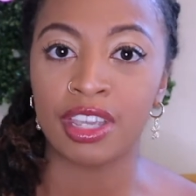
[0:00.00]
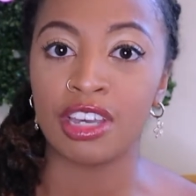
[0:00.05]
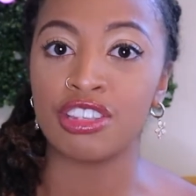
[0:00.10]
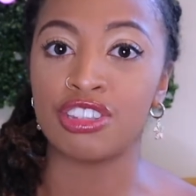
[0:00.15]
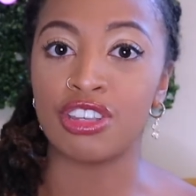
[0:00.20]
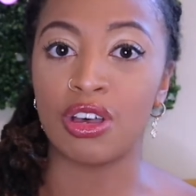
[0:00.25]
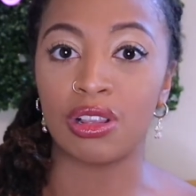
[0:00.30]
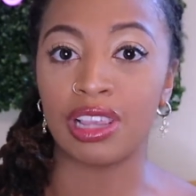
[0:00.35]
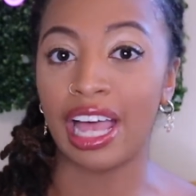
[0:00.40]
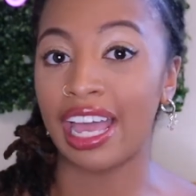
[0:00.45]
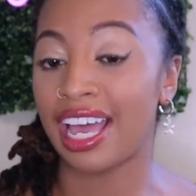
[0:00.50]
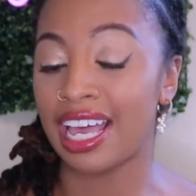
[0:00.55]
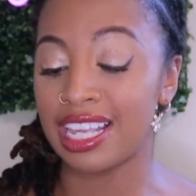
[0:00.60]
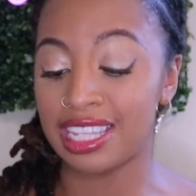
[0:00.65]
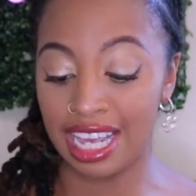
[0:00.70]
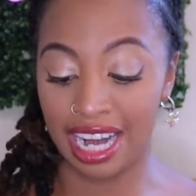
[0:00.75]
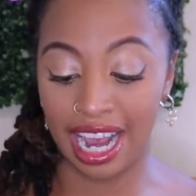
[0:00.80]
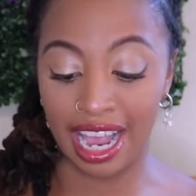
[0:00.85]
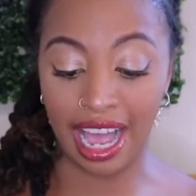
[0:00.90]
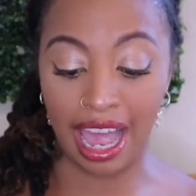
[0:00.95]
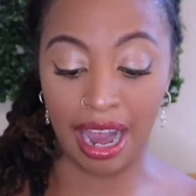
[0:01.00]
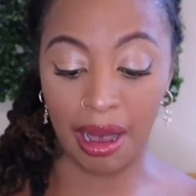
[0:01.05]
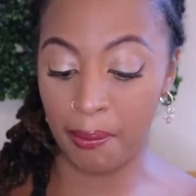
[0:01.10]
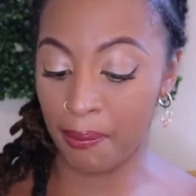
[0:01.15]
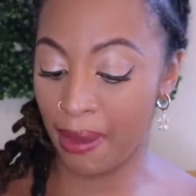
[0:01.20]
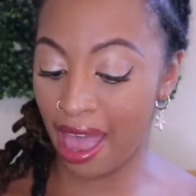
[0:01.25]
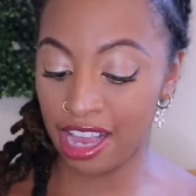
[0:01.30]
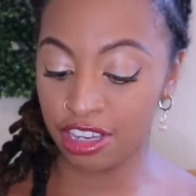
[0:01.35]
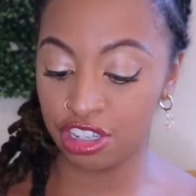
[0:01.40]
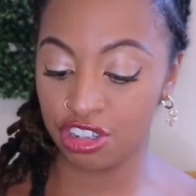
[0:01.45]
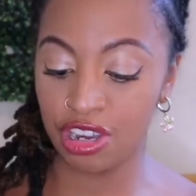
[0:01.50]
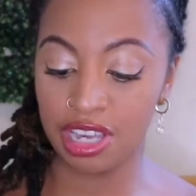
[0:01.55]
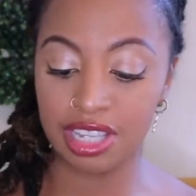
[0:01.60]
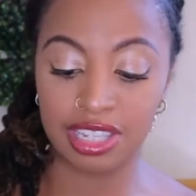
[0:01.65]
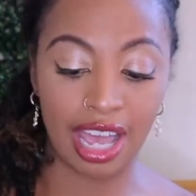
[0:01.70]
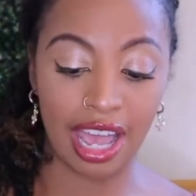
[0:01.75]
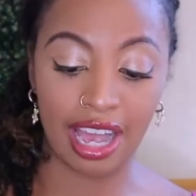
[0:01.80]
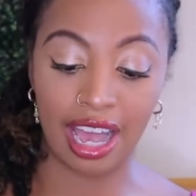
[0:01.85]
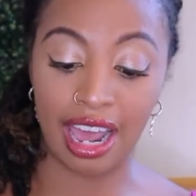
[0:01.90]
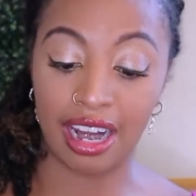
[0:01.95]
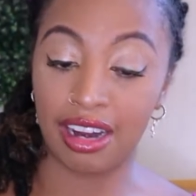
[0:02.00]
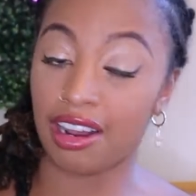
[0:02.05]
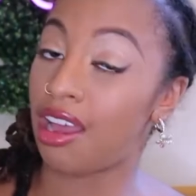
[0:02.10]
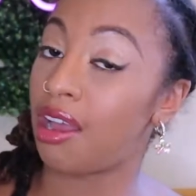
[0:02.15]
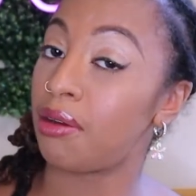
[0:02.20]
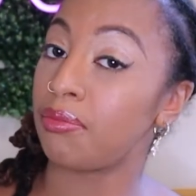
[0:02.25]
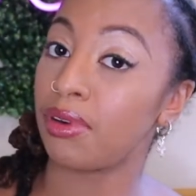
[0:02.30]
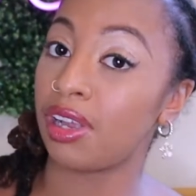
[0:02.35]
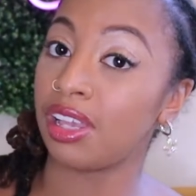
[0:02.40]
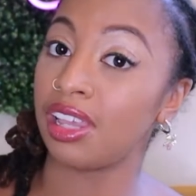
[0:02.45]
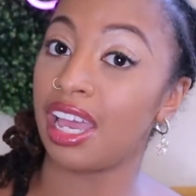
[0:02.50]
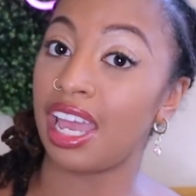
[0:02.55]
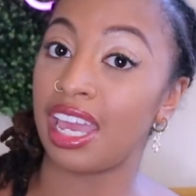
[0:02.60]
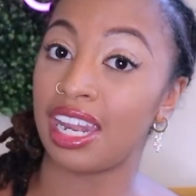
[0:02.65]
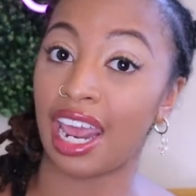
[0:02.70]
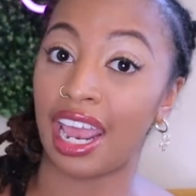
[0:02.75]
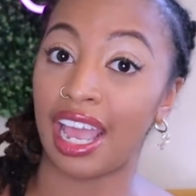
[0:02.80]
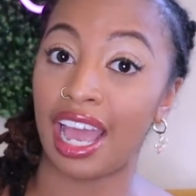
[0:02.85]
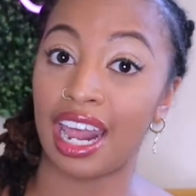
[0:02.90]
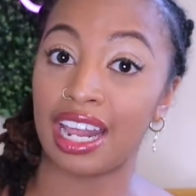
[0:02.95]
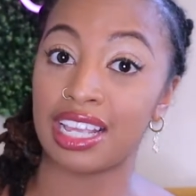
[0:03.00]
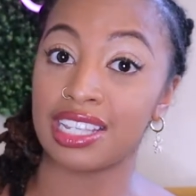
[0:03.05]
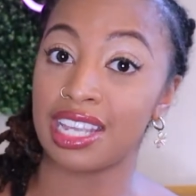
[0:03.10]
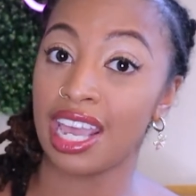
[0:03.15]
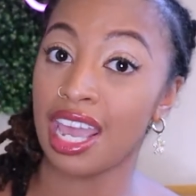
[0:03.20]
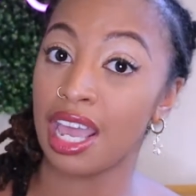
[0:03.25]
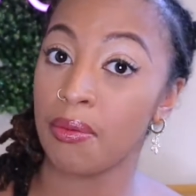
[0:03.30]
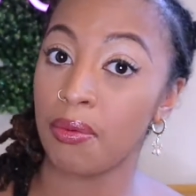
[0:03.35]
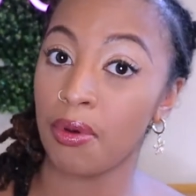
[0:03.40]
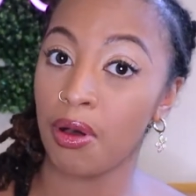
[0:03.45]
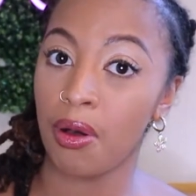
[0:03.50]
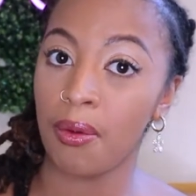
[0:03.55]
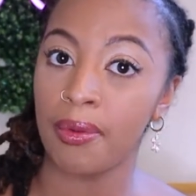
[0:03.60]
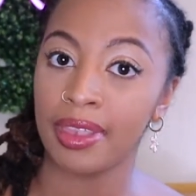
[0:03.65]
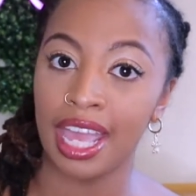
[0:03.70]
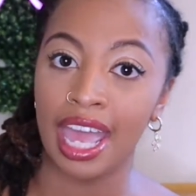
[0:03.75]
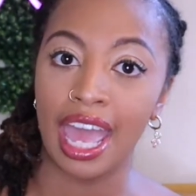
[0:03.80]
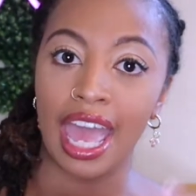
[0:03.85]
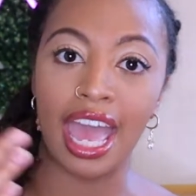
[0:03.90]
So like I said, I got a mattress, I got an umbrella, and I got a table.